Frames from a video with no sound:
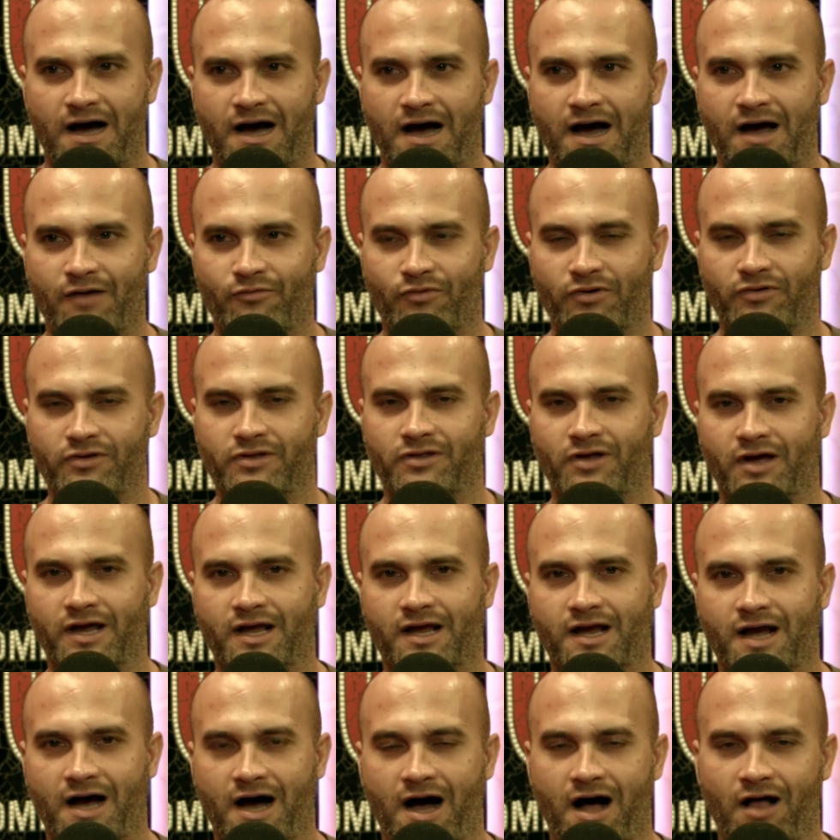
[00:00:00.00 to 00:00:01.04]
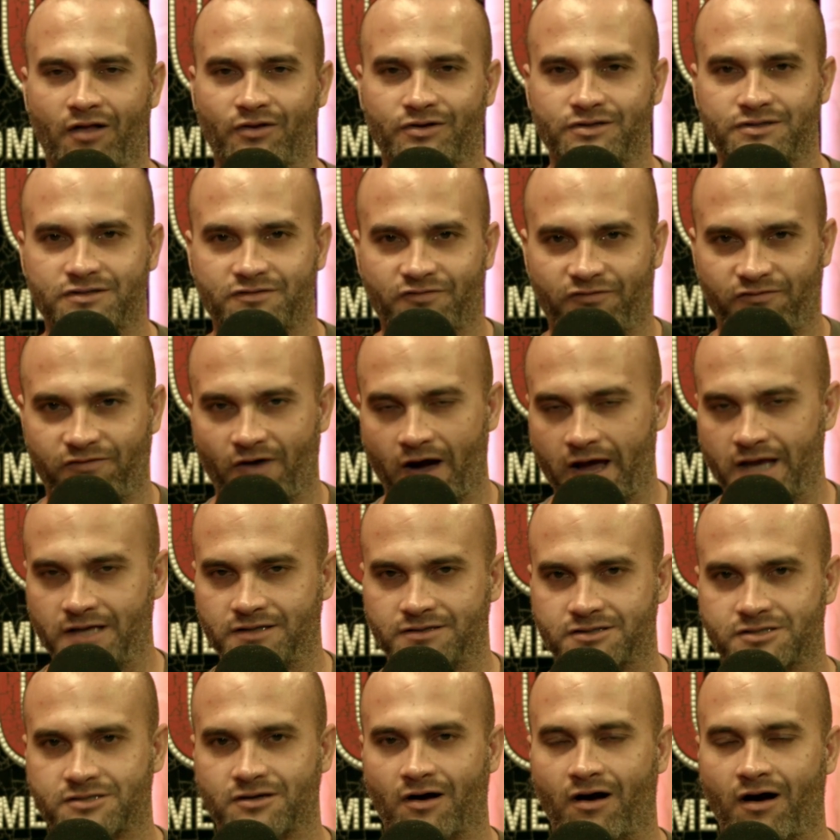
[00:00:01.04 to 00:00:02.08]
I really like college fight
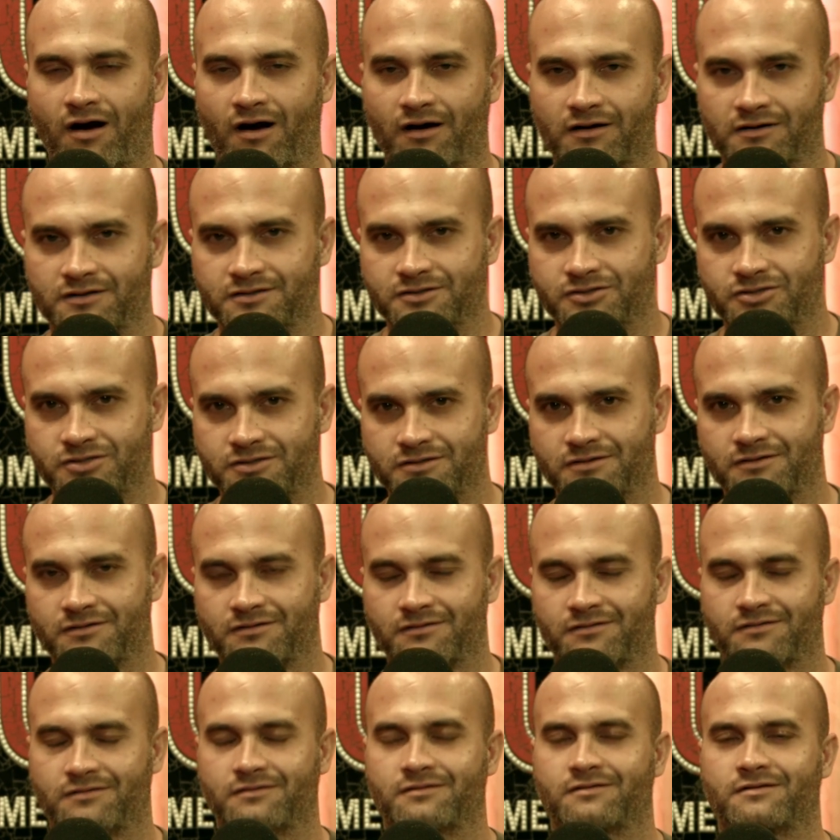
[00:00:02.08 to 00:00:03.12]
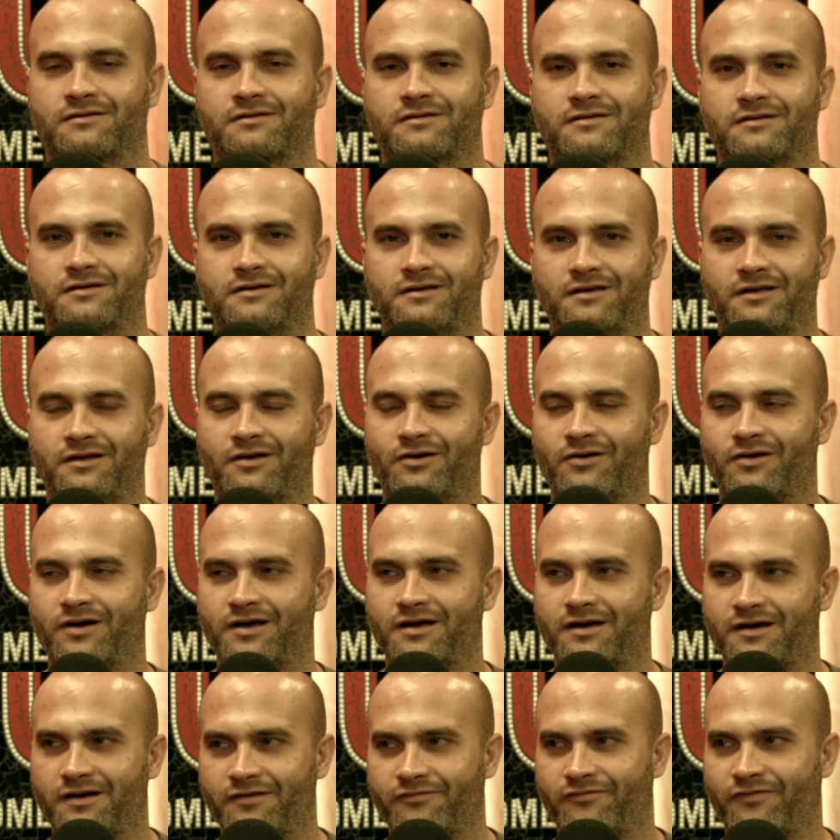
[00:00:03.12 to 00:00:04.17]
songs. You know,
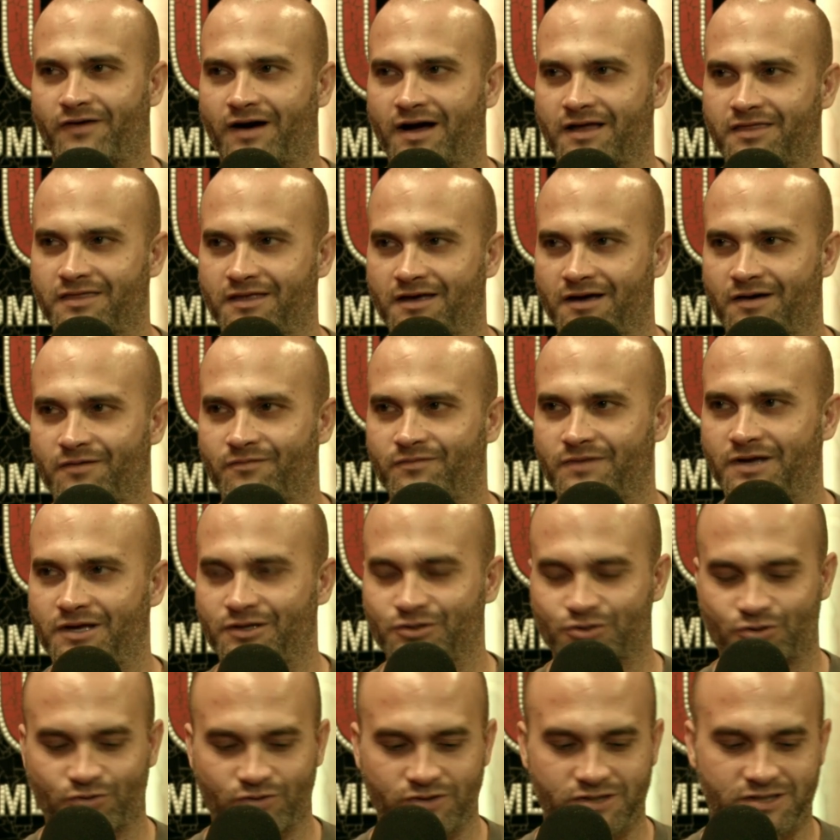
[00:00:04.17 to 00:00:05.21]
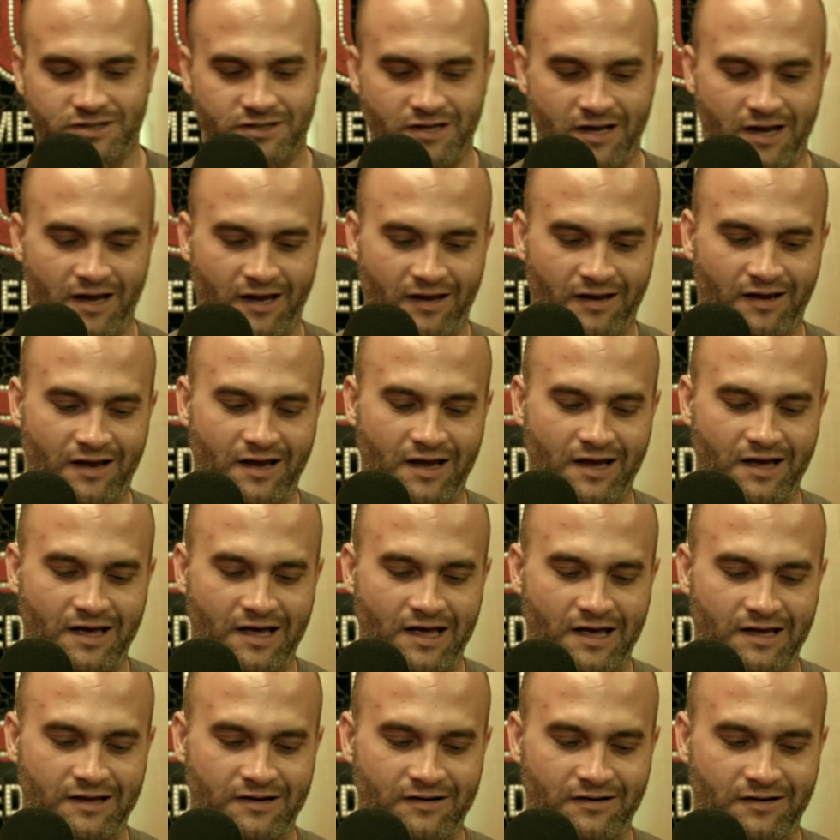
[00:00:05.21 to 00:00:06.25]
I, I find them interesting,
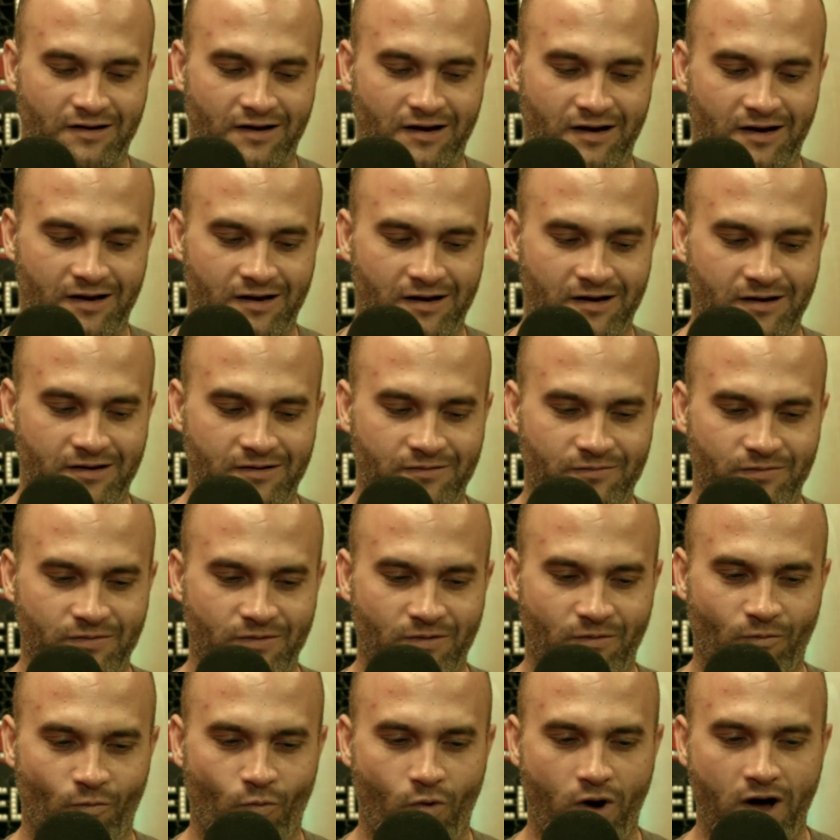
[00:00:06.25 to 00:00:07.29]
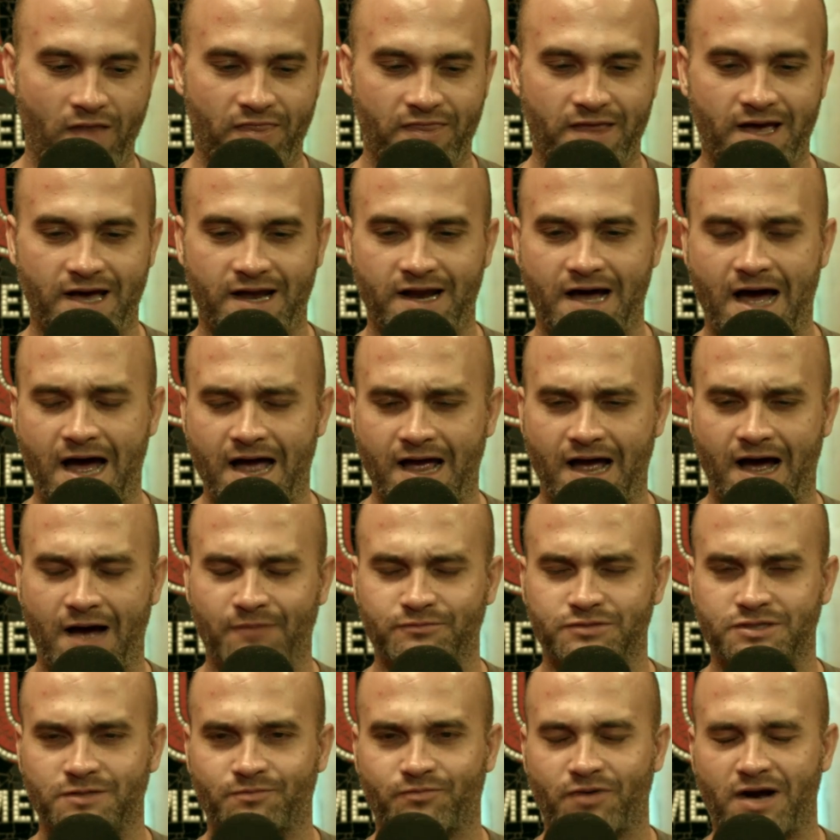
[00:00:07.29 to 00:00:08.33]
and uh, one that I,
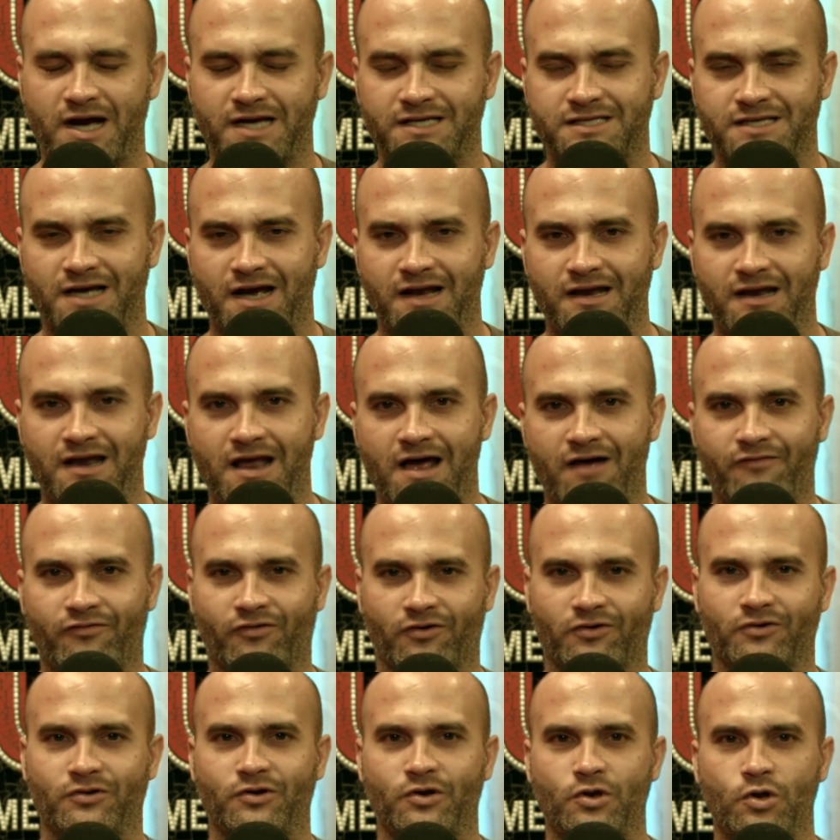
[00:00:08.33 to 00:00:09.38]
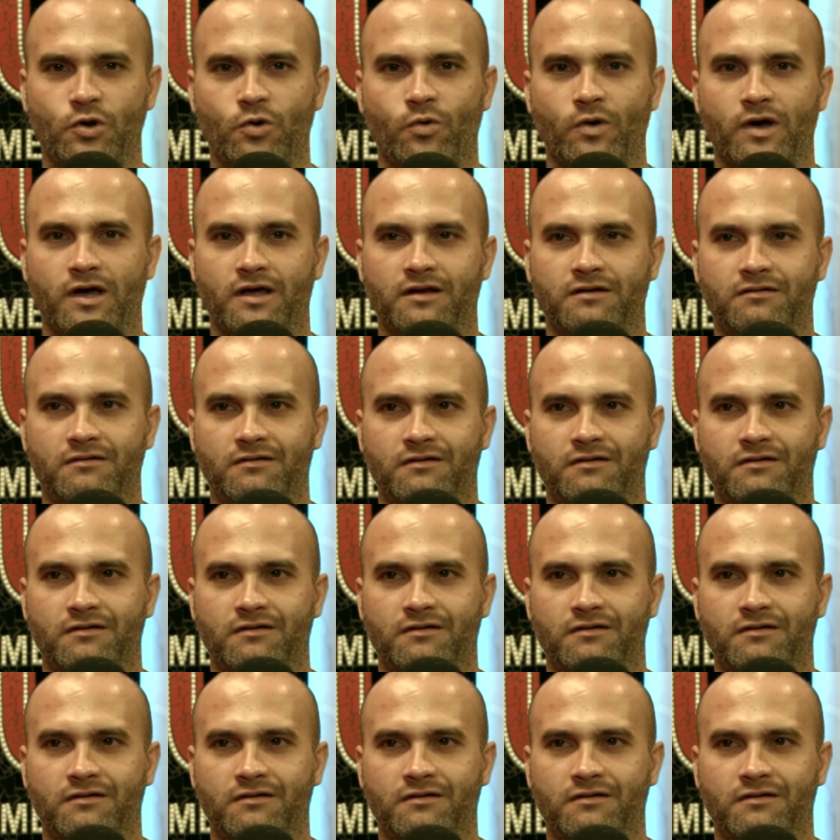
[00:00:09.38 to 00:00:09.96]
I'm surprised I never knew it